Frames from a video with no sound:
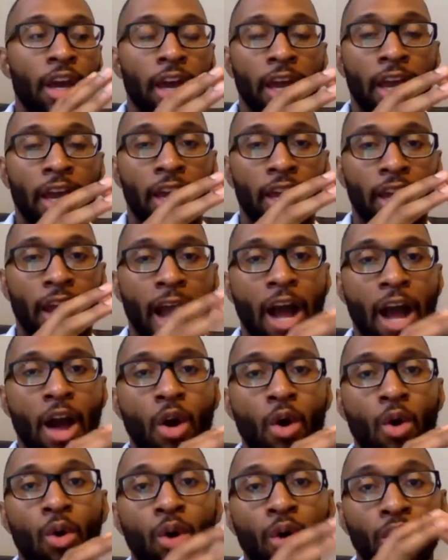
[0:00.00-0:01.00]
And
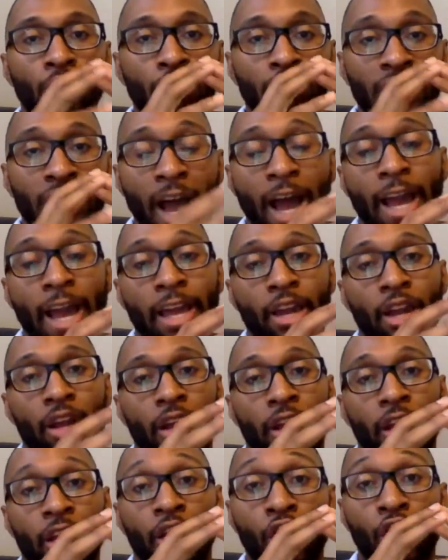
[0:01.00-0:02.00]
how tight
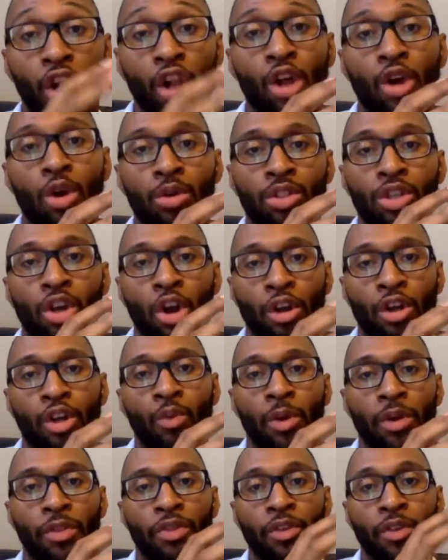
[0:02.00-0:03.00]
and close are you
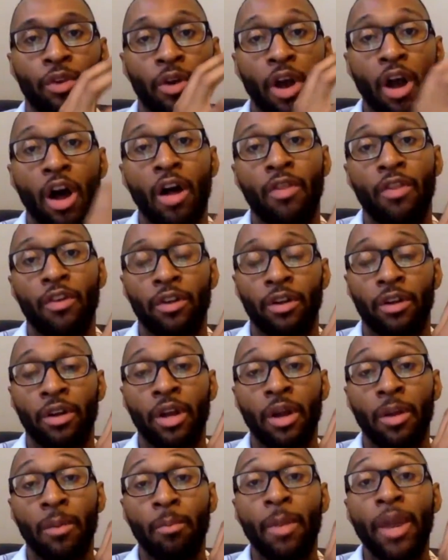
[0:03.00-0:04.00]
with your other
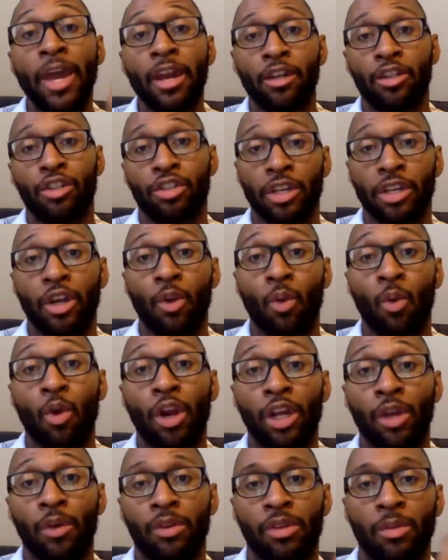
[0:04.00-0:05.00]
managers that you're
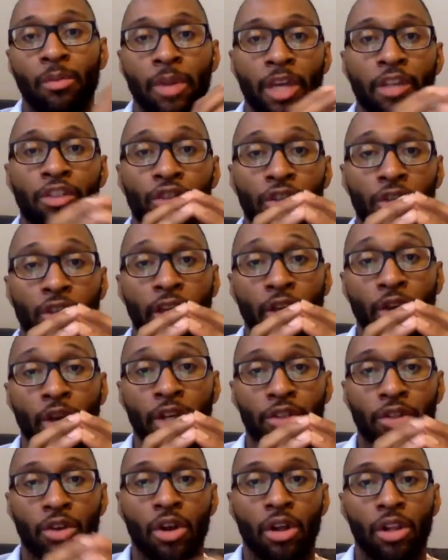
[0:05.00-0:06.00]
working with to make sure that you
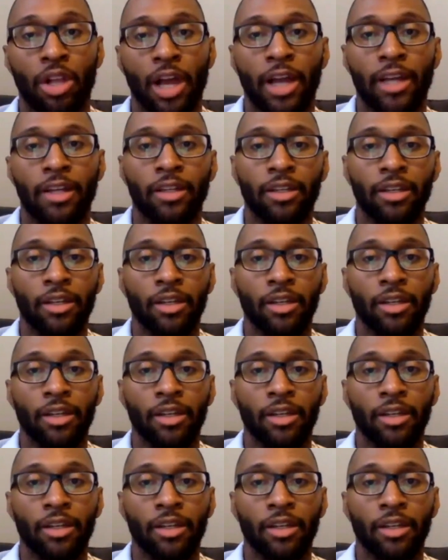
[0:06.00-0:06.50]
guys are all aligned?